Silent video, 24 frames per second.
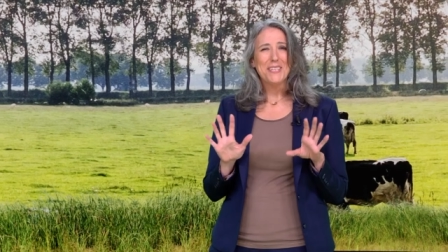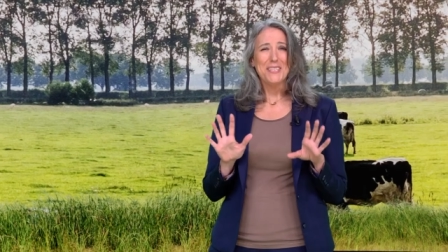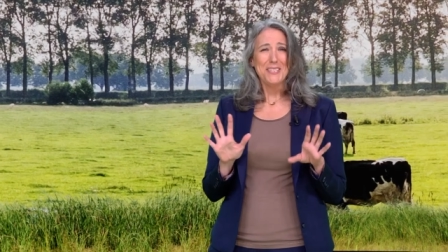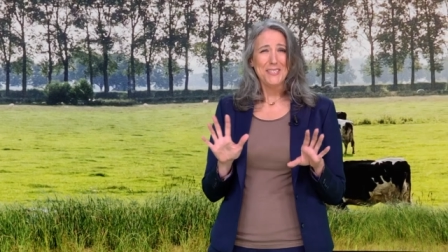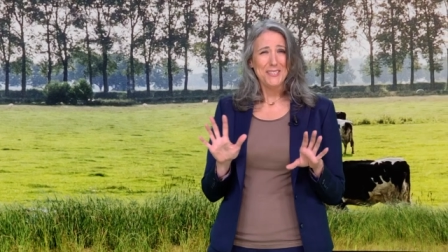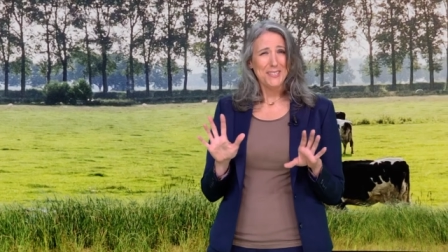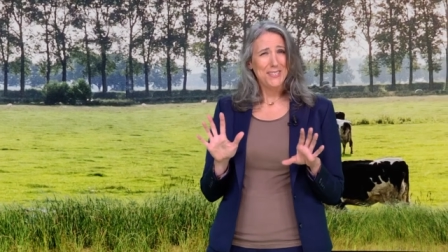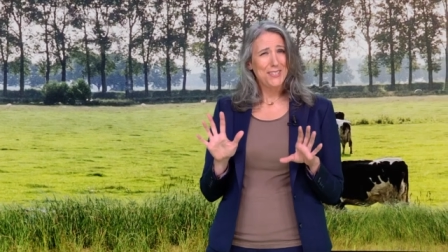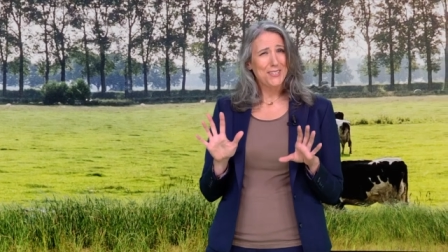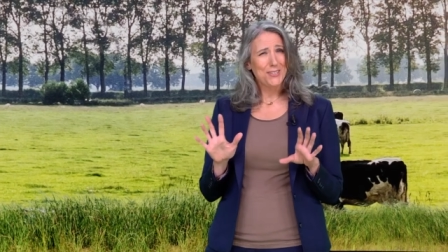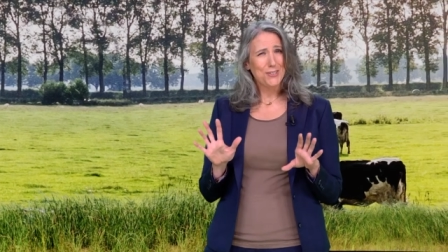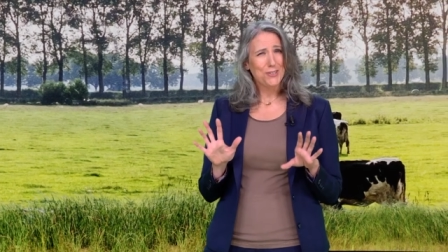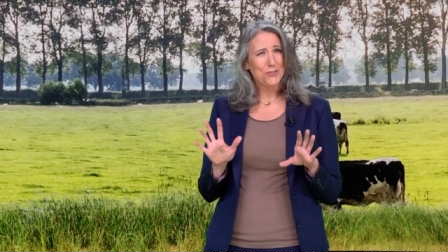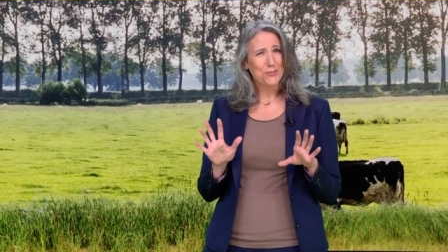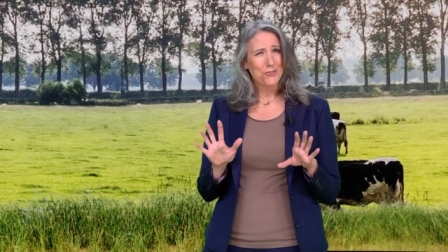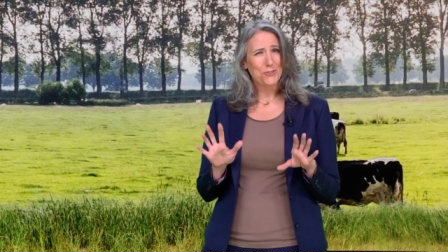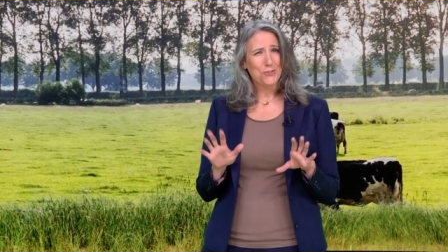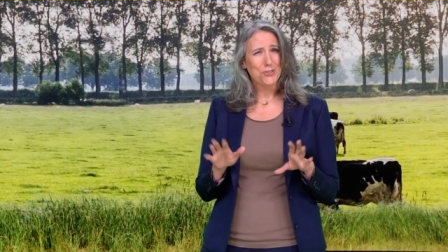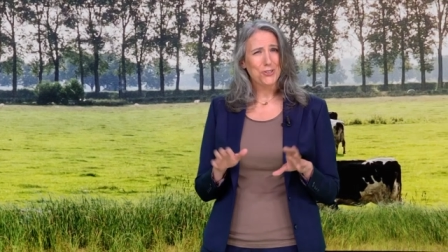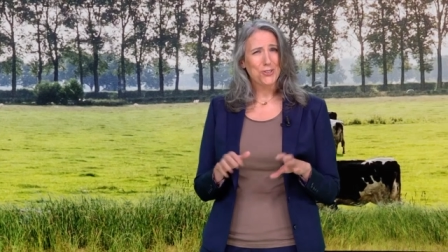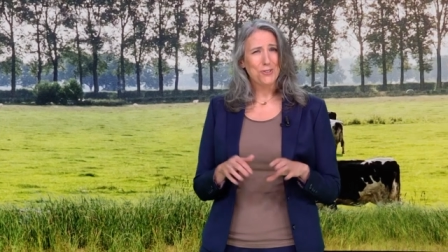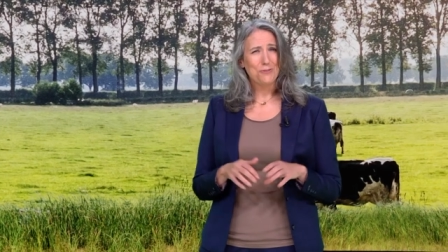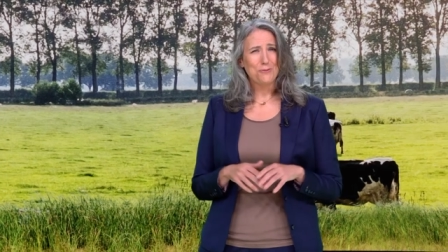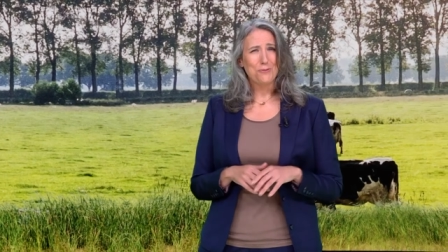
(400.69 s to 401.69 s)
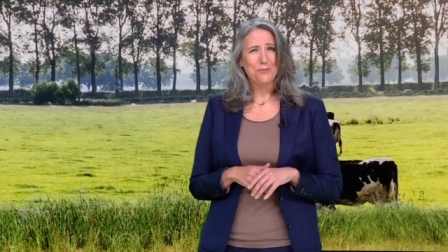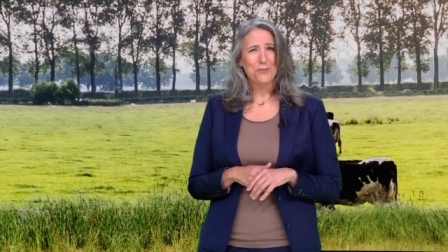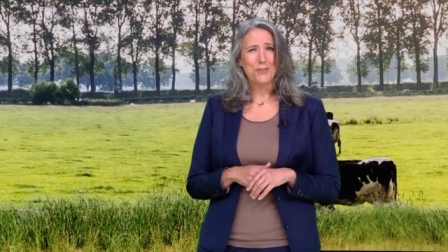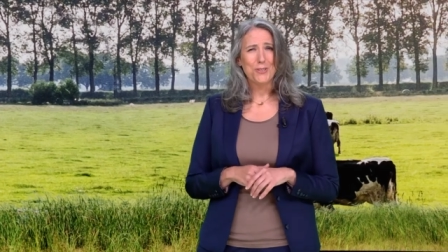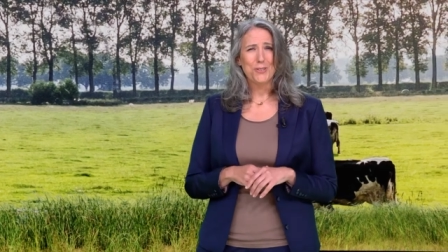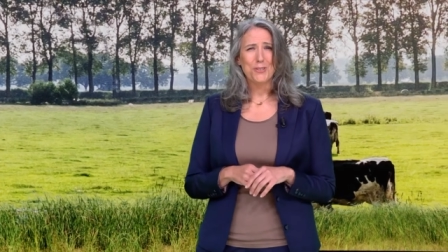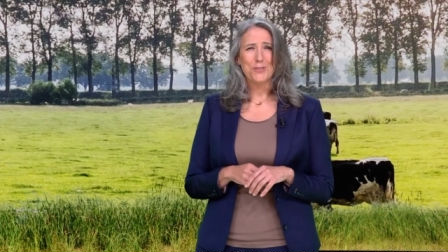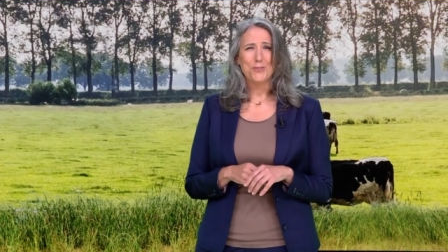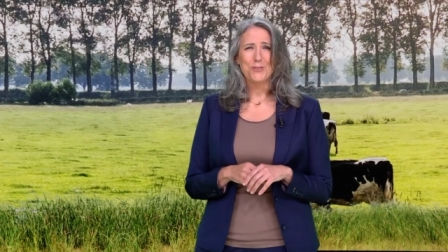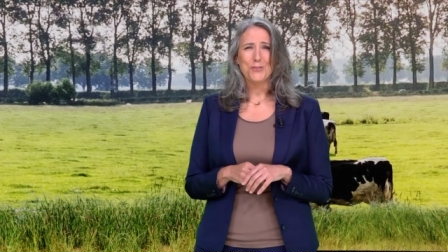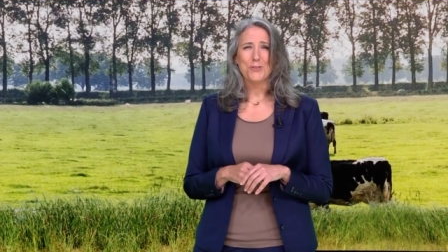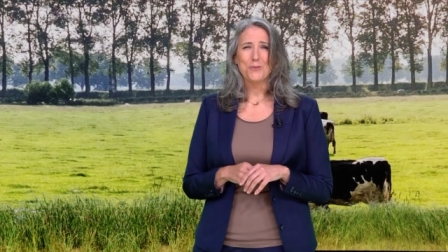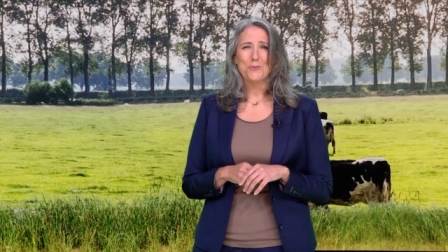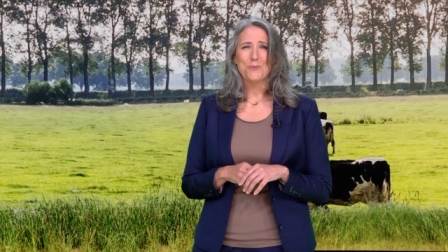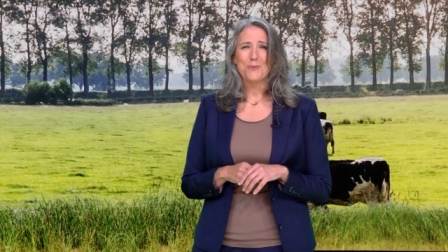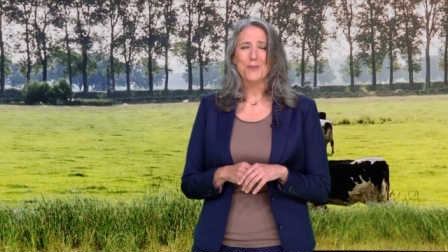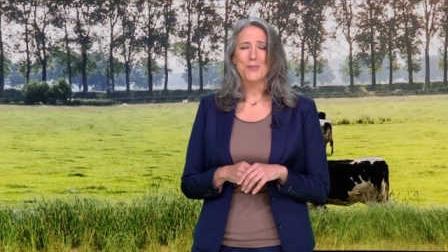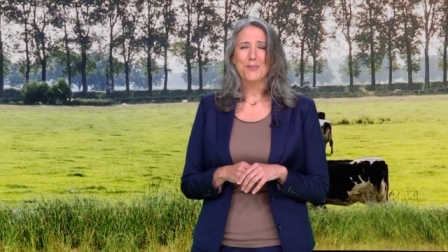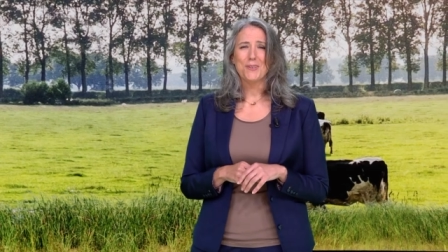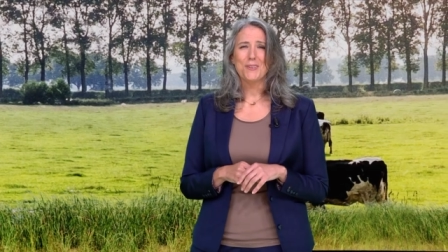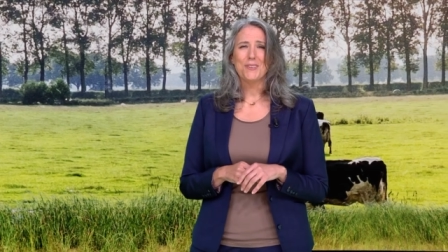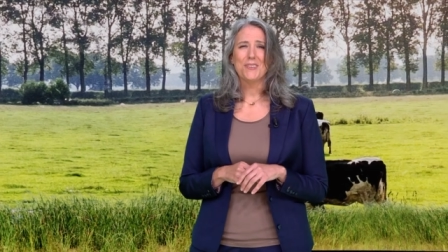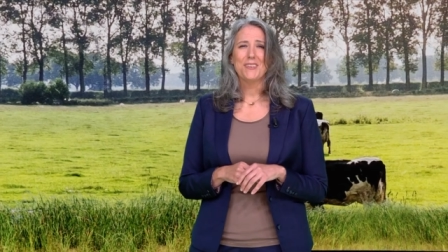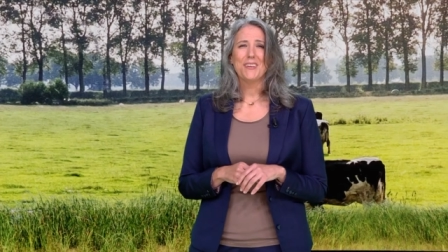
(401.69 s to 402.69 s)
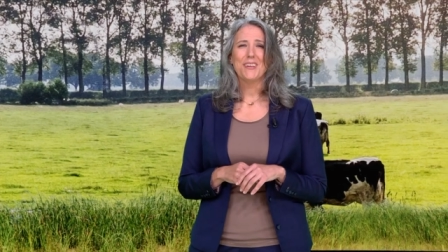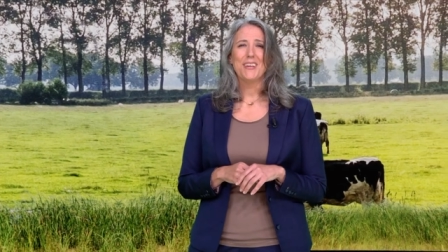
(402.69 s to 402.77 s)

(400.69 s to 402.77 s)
easiest solution for a consumer